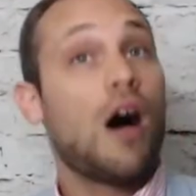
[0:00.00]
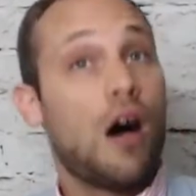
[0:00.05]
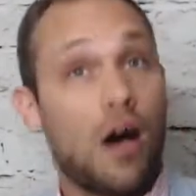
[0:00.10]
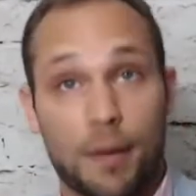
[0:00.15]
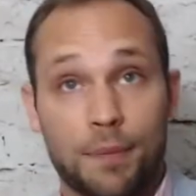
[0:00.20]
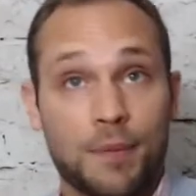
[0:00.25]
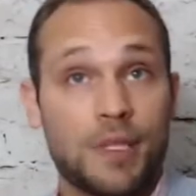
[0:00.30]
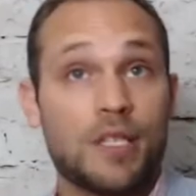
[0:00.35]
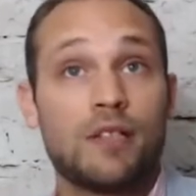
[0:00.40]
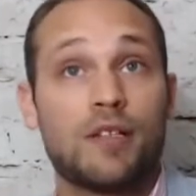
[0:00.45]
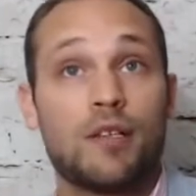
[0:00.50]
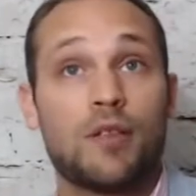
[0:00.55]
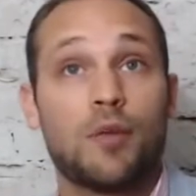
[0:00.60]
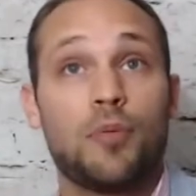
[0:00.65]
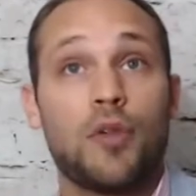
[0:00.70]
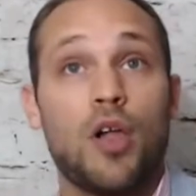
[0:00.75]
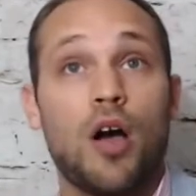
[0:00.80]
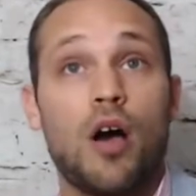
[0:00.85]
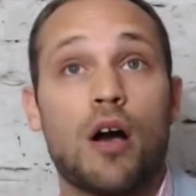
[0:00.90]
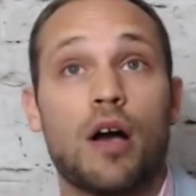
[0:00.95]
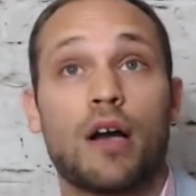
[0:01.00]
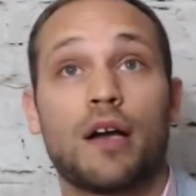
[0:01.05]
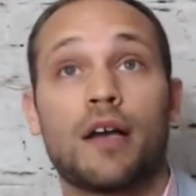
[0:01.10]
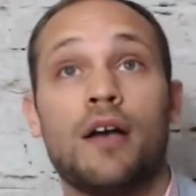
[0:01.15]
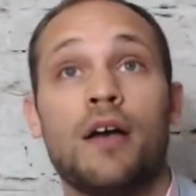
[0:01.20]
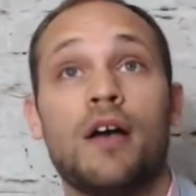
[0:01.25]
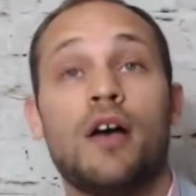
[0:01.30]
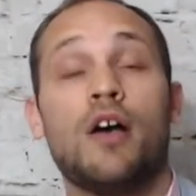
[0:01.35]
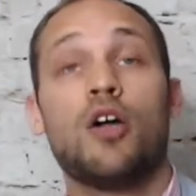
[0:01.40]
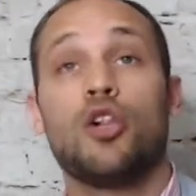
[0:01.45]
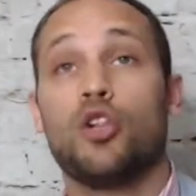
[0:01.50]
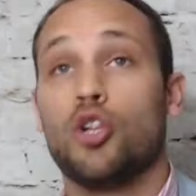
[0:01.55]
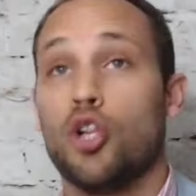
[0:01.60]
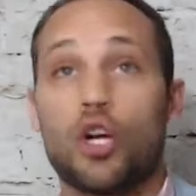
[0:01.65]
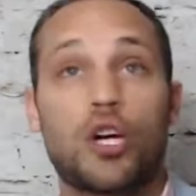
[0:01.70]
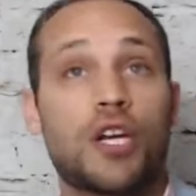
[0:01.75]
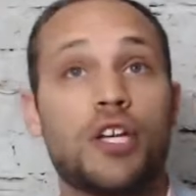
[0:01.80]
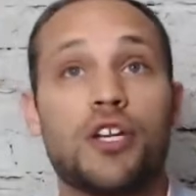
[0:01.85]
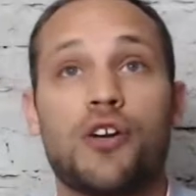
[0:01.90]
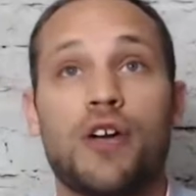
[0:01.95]
opt into the blog.
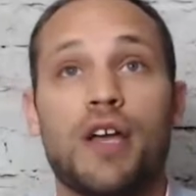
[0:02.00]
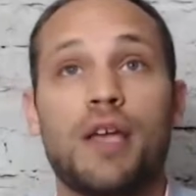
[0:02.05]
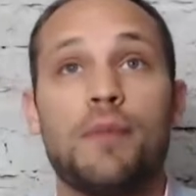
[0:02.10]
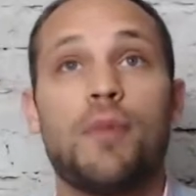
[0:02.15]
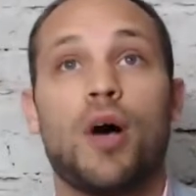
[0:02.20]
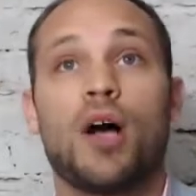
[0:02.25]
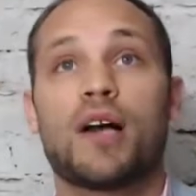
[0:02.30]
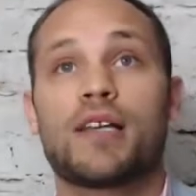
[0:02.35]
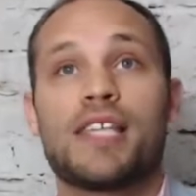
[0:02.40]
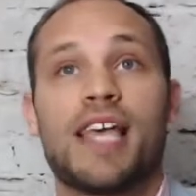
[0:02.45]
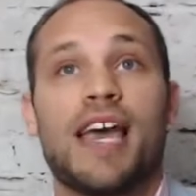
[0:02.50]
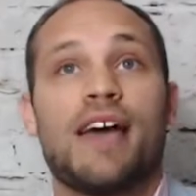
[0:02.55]
Look in your inbox